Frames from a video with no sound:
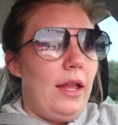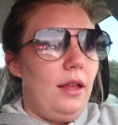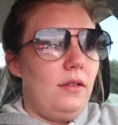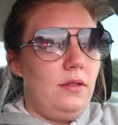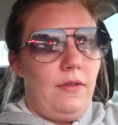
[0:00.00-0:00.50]

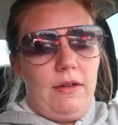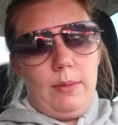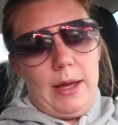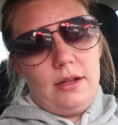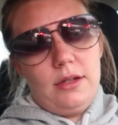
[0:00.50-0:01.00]
Eddie's
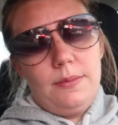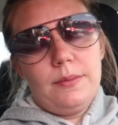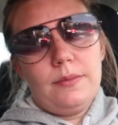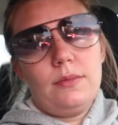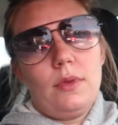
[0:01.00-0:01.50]
favorite band.
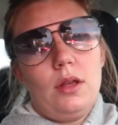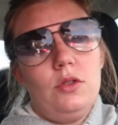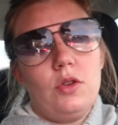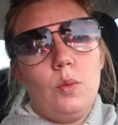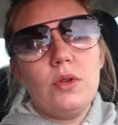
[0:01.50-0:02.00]

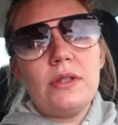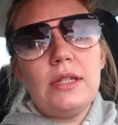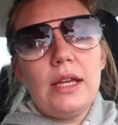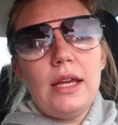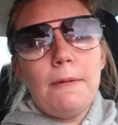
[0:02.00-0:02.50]
So we'll
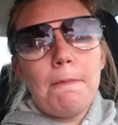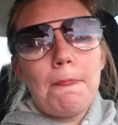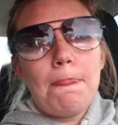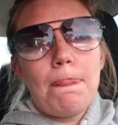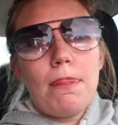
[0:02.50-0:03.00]
see
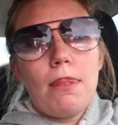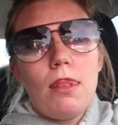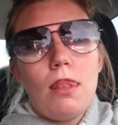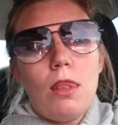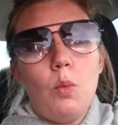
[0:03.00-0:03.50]

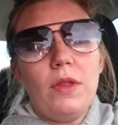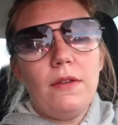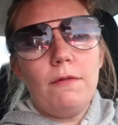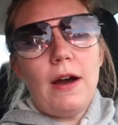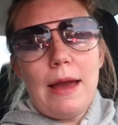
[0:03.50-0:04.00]
what
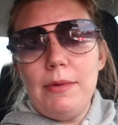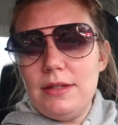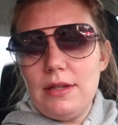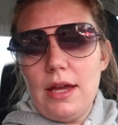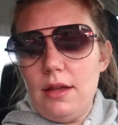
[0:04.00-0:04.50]
the vibe
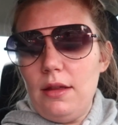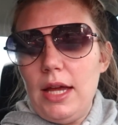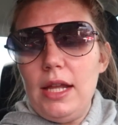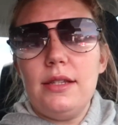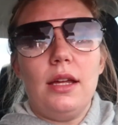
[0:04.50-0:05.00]
is like.
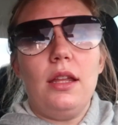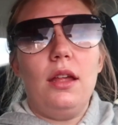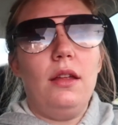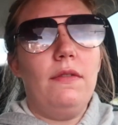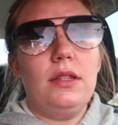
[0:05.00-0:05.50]
Eddie said
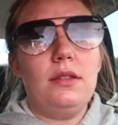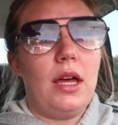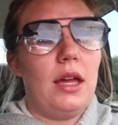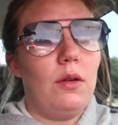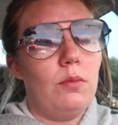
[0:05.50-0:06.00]
that if it's
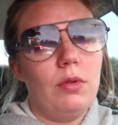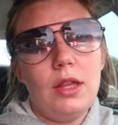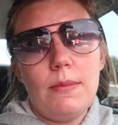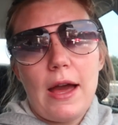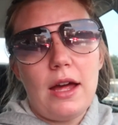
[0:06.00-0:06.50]
like
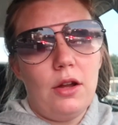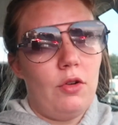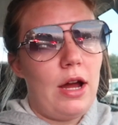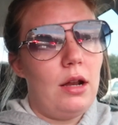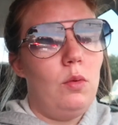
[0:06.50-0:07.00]
really bad and
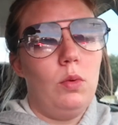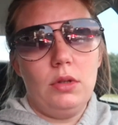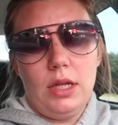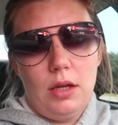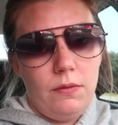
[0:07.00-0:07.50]
crowded,
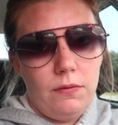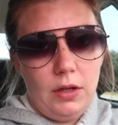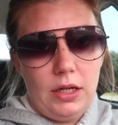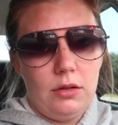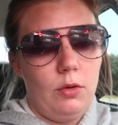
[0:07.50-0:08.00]
we'll leave,
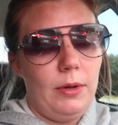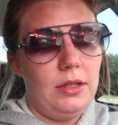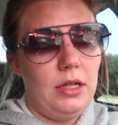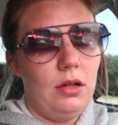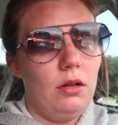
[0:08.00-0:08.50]
like no
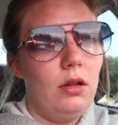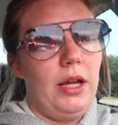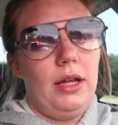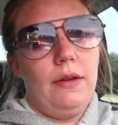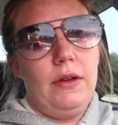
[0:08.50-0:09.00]
big deal.
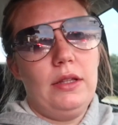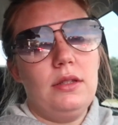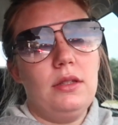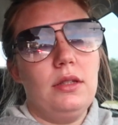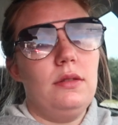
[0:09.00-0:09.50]
But if
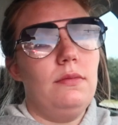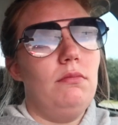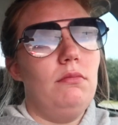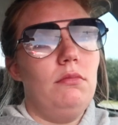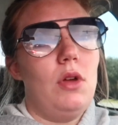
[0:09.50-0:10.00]
it's
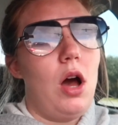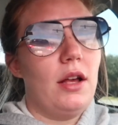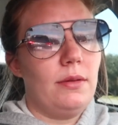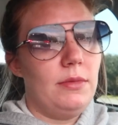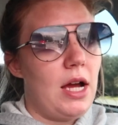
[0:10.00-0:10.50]

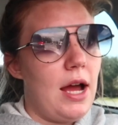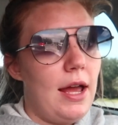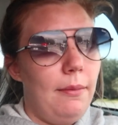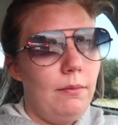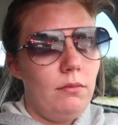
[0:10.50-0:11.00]
awesome
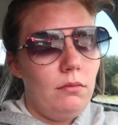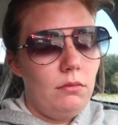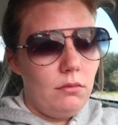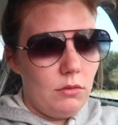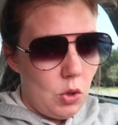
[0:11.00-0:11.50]
time,
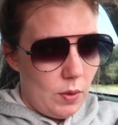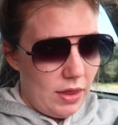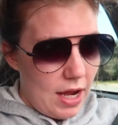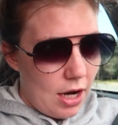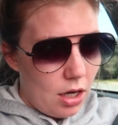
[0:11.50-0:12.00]
no
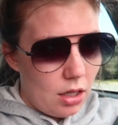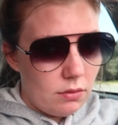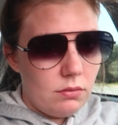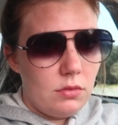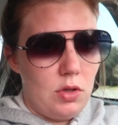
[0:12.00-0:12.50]
one
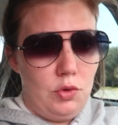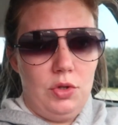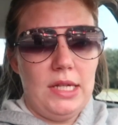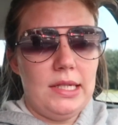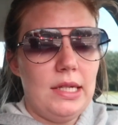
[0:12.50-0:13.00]
there,
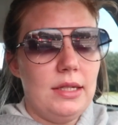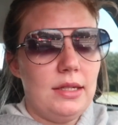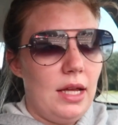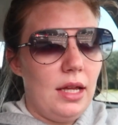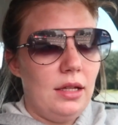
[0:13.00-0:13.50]
social
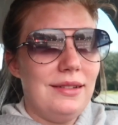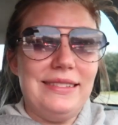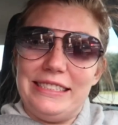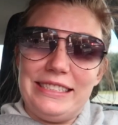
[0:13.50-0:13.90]
distancing,